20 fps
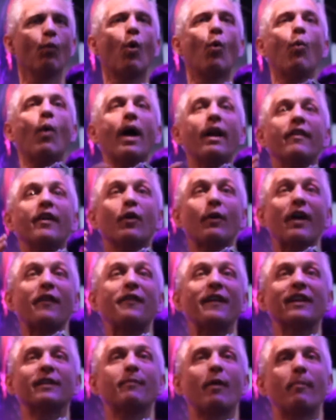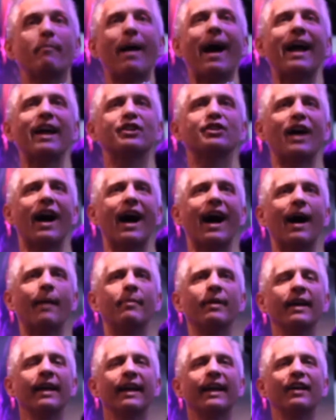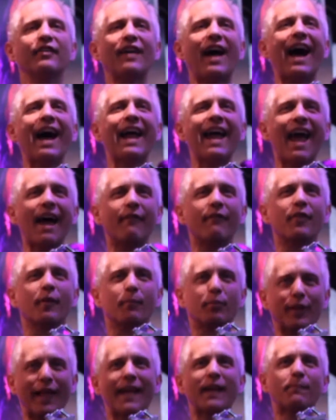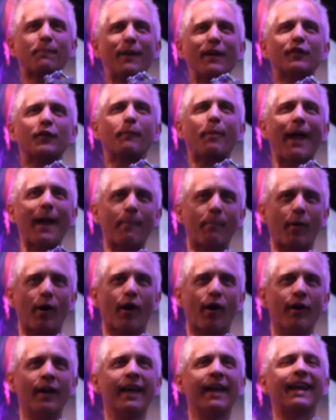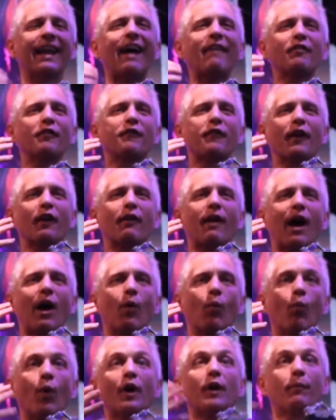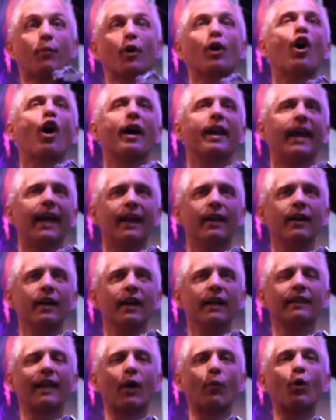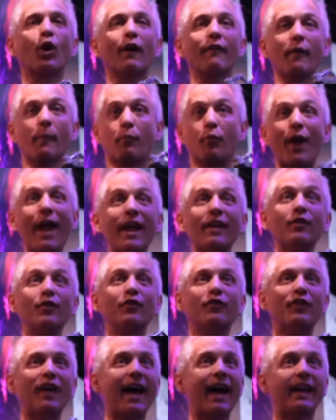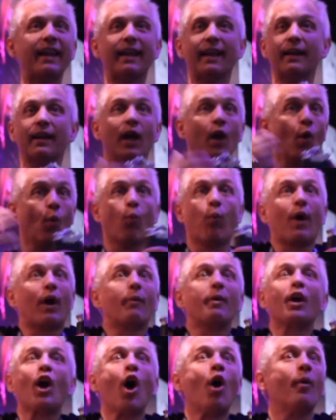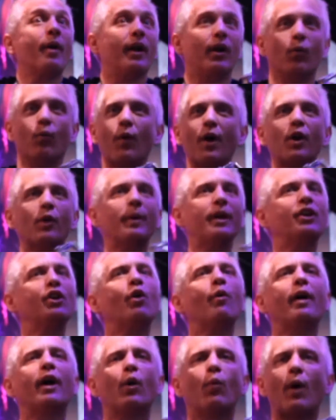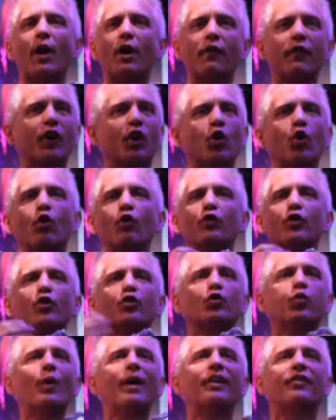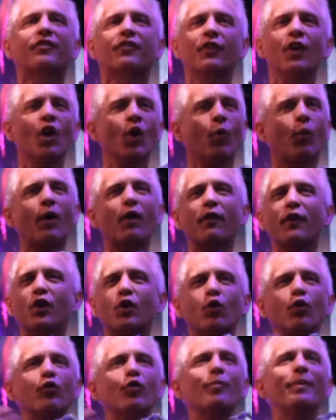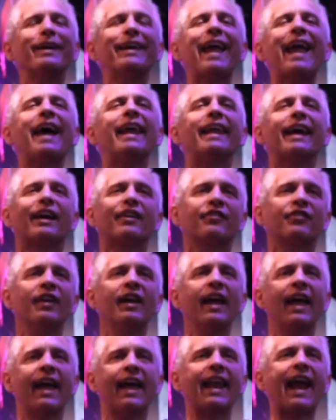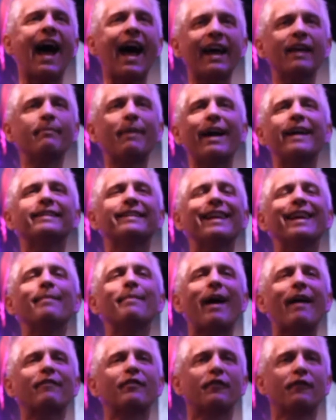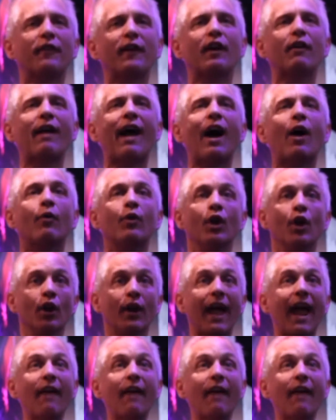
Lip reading: Well, one of the great things about my job is I have the blank piece of paper, and I have to figure out what to put on it. Like, we're on a brand new set, and where are we going? What are we doing? What are the cool new twists? What are the cool new mechanics? And I and my team have to figure out.